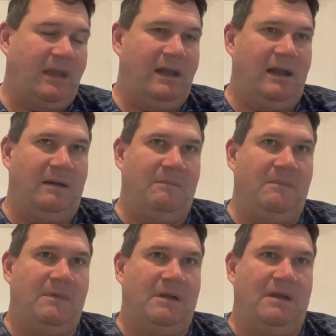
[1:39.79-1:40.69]

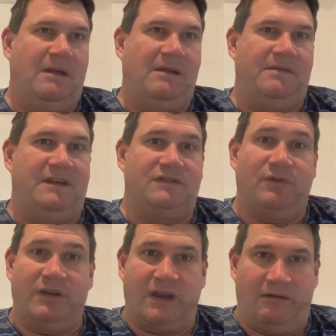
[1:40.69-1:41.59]
Um, things
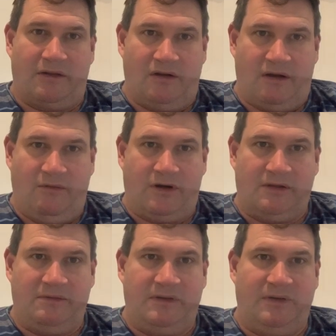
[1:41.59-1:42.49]
weren't going like I
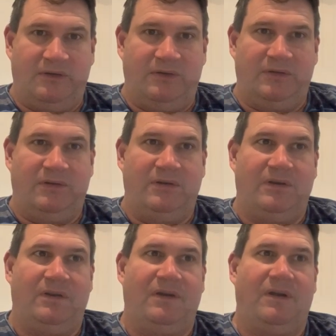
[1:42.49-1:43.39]
wanted them to do.
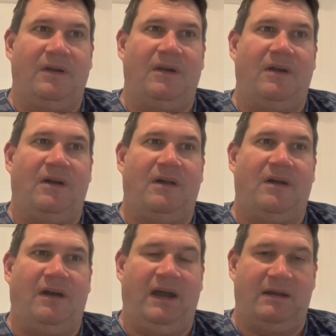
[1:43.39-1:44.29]

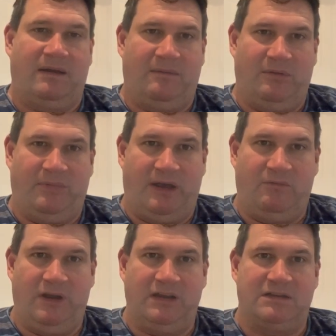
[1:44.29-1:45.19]
I had a couple of
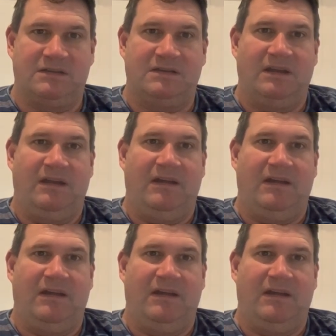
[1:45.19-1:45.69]
bad weeks.